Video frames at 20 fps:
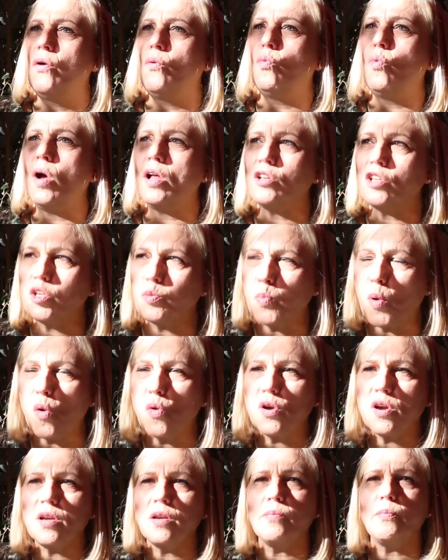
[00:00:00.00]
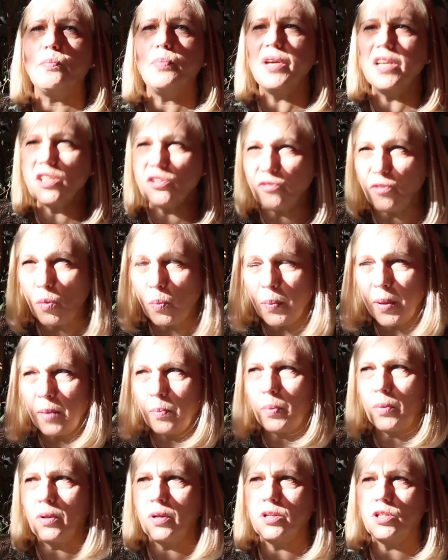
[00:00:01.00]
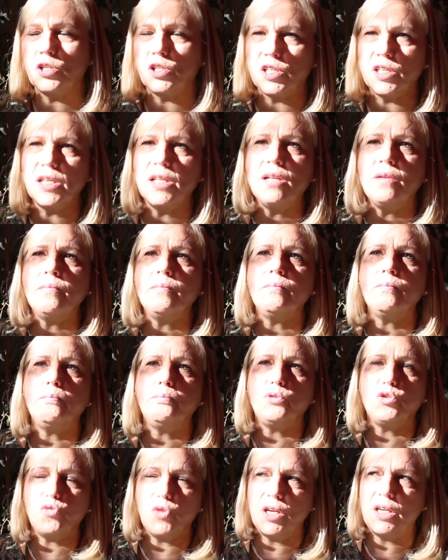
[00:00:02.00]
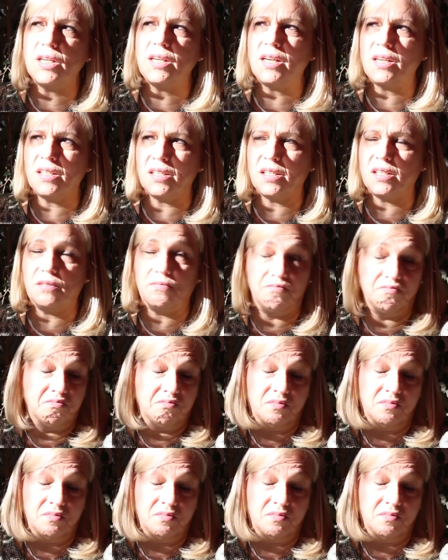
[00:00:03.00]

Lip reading: well-spoken, peaceful people, and to see them treated as,